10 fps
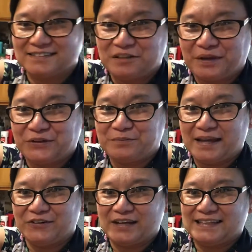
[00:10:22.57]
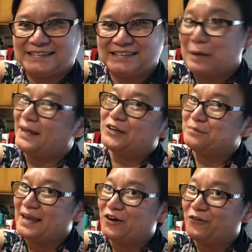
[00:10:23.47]
Pickled mango, guys. Pickled
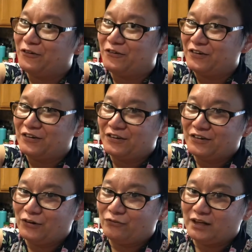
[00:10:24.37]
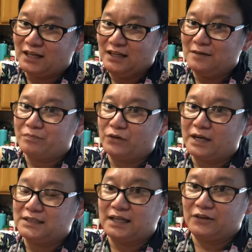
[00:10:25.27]
mango. Hopefully, you
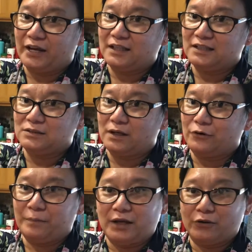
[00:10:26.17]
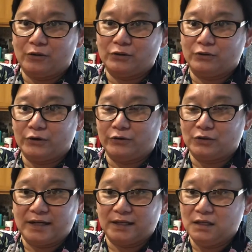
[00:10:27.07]
guys can make this one and make your own, or
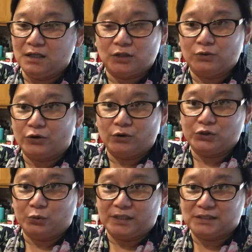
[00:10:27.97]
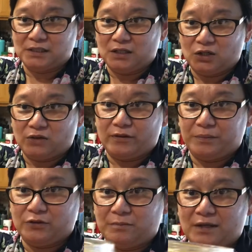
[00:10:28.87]
kind of do your own twist of the
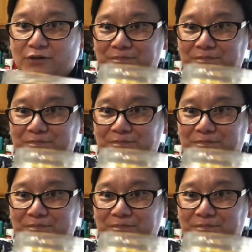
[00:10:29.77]
pickled mango.